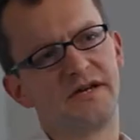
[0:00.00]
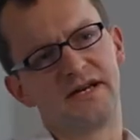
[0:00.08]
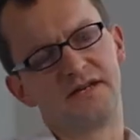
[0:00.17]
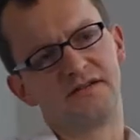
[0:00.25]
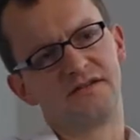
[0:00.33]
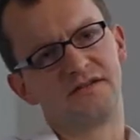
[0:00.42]

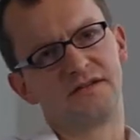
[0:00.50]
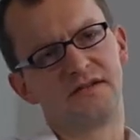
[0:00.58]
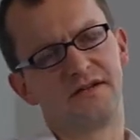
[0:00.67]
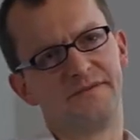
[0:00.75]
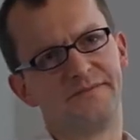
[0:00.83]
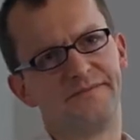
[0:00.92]
and
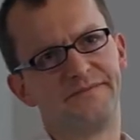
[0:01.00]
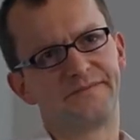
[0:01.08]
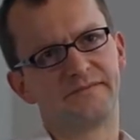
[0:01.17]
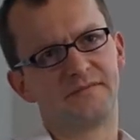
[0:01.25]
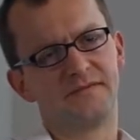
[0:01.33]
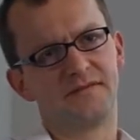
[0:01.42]

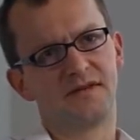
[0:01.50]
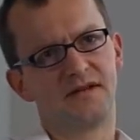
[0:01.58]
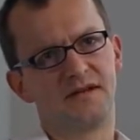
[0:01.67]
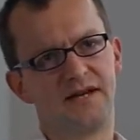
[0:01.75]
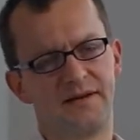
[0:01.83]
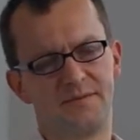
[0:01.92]

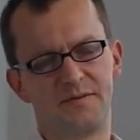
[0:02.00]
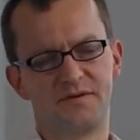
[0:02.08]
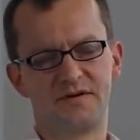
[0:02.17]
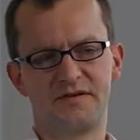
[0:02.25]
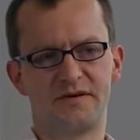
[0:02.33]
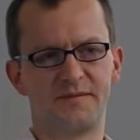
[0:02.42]
let people
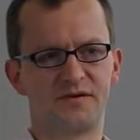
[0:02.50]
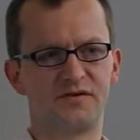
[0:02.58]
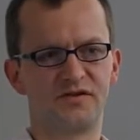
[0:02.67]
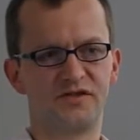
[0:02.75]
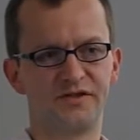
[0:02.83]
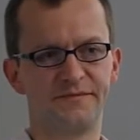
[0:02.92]
know that I'm a
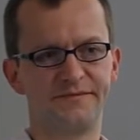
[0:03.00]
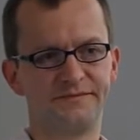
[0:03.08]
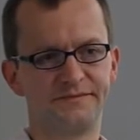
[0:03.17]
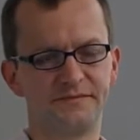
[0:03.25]
Christian,